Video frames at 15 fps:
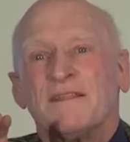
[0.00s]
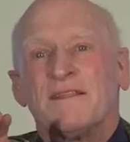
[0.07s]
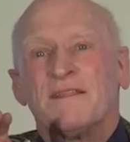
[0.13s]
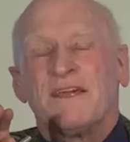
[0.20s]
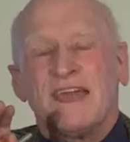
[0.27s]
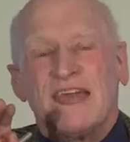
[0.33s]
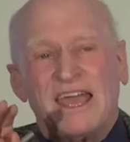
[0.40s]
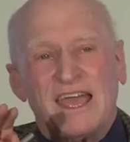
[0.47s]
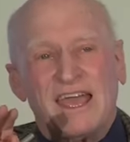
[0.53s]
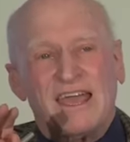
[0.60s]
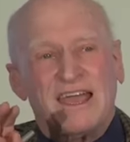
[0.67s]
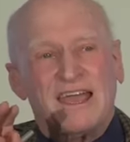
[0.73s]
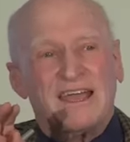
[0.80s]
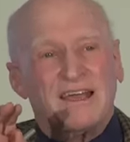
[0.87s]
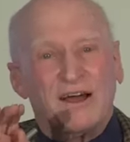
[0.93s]
the
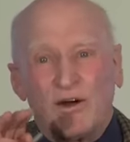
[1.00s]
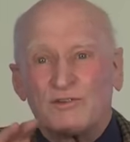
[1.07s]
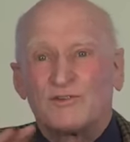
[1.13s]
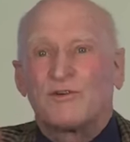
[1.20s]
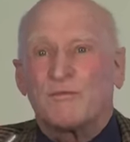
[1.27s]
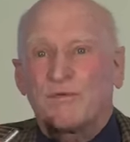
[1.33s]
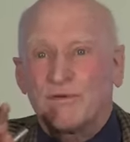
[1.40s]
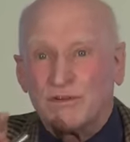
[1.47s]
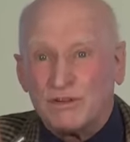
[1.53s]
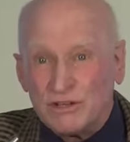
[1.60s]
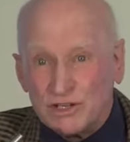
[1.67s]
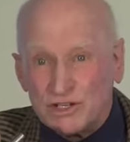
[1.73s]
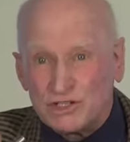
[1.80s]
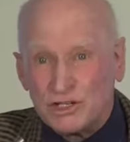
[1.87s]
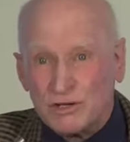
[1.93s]

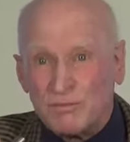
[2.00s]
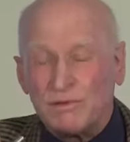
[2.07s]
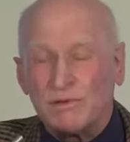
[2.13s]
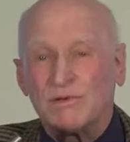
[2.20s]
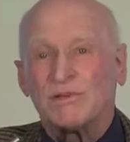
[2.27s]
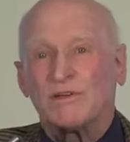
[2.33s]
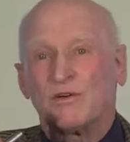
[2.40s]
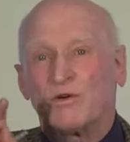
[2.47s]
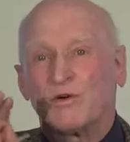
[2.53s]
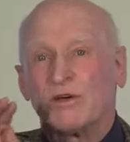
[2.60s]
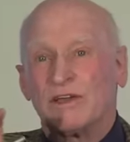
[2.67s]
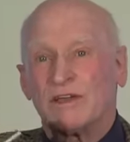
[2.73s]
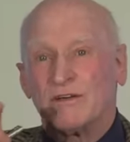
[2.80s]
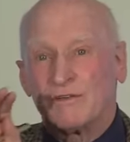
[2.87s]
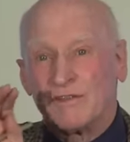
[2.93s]
entrepreneurship or
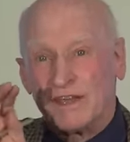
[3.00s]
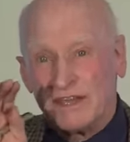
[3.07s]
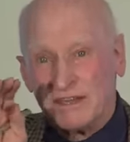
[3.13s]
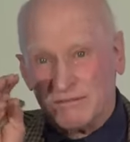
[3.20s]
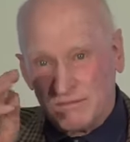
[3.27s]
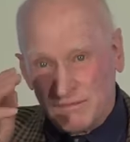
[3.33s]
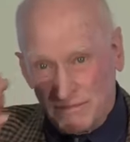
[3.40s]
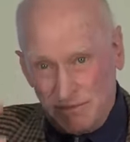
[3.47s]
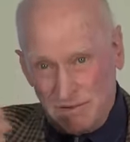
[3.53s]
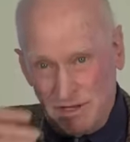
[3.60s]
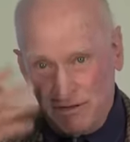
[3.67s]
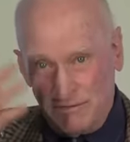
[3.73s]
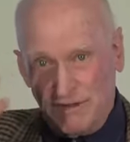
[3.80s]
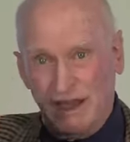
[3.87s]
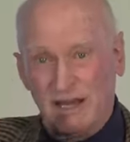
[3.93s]
the
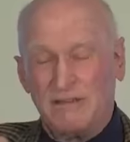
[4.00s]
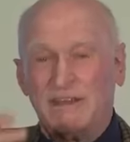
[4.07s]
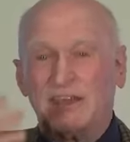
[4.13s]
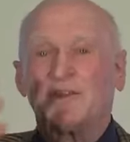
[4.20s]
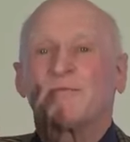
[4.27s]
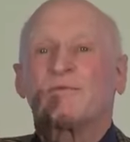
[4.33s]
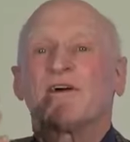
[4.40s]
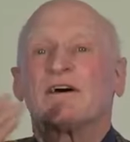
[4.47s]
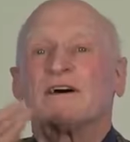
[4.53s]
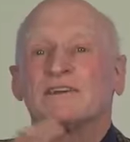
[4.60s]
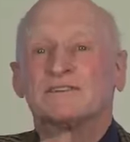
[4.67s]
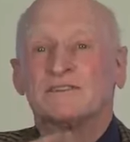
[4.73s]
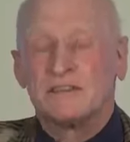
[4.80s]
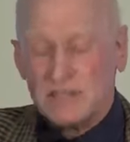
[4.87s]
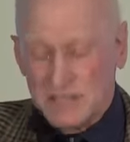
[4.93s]
innovative
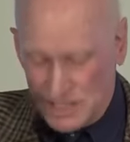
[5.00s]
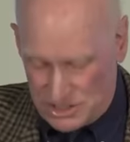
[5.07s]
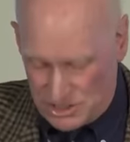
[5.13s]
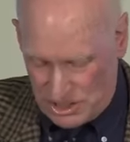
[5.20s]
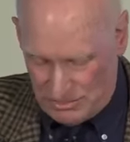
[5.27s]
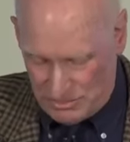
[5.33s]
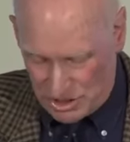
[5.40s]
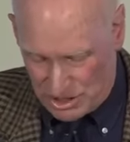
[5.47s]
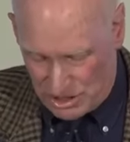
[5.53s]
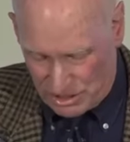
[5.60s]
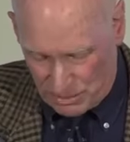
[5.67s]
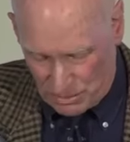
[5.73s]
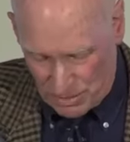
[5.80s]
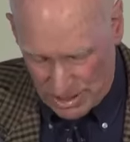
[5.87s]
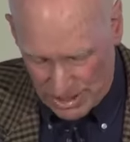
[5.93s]
enterprise seemed to go
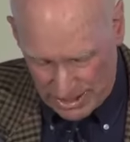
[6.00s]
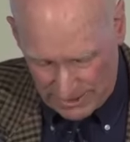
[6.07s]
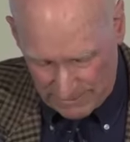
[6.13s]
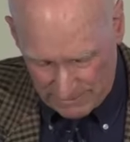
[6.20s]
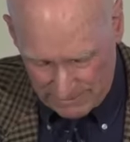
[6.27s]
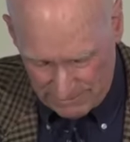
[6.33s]
away.